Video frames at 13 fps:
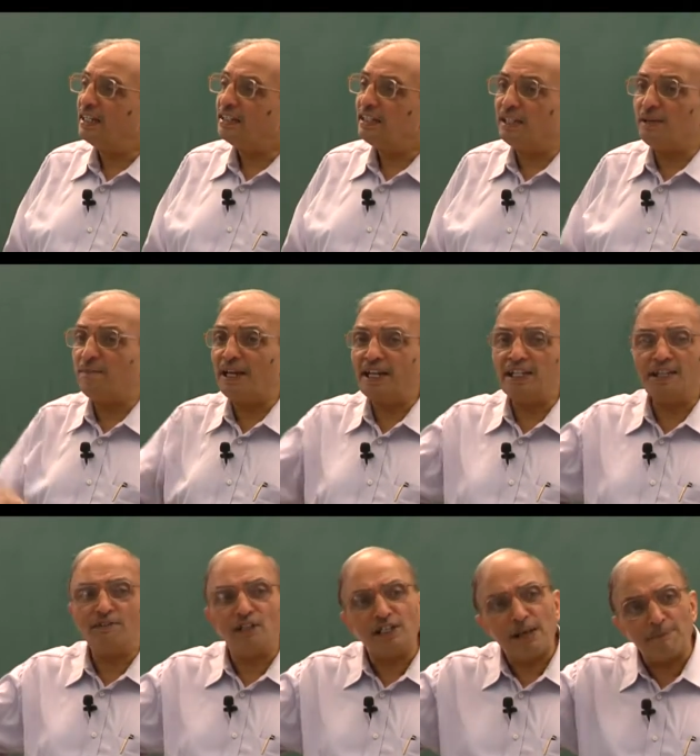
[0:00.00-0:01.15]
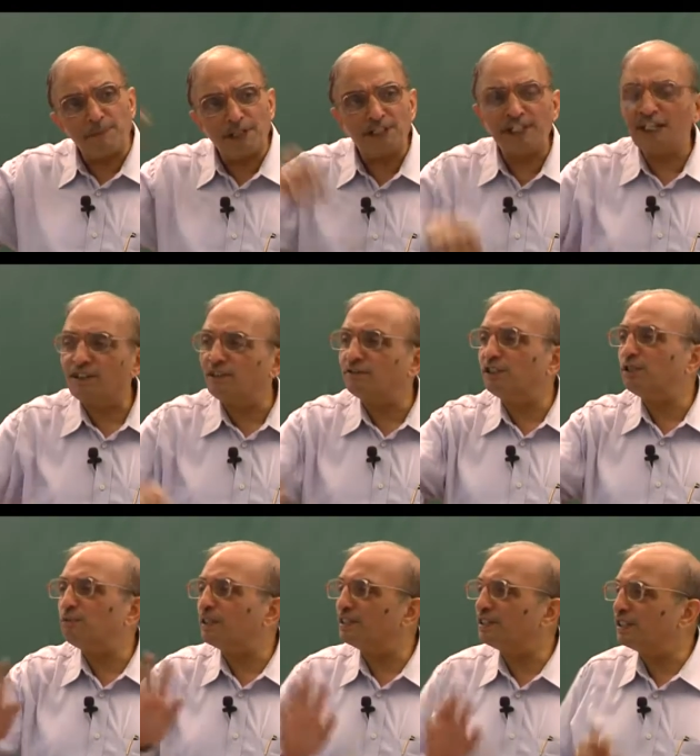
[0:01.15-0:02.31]
that the manager was appreciative of this
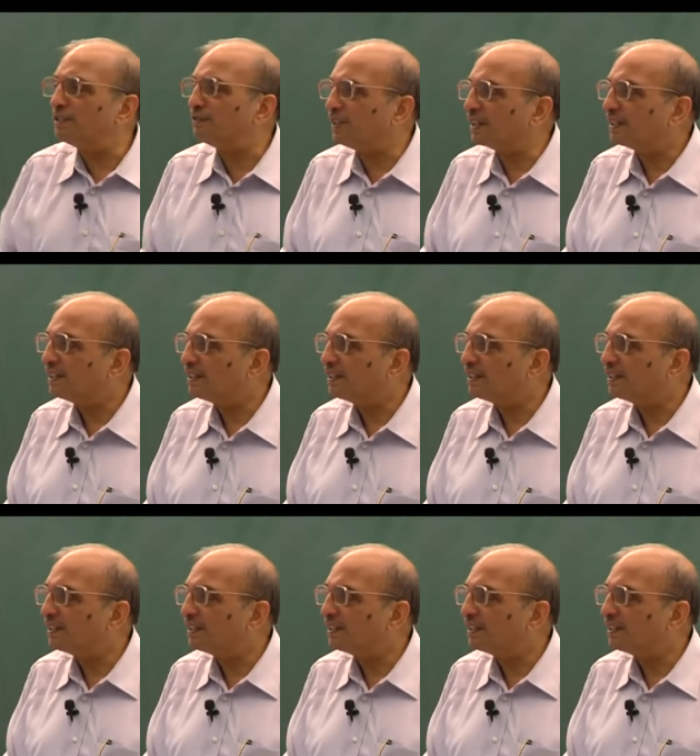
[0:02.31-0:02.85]
person's work.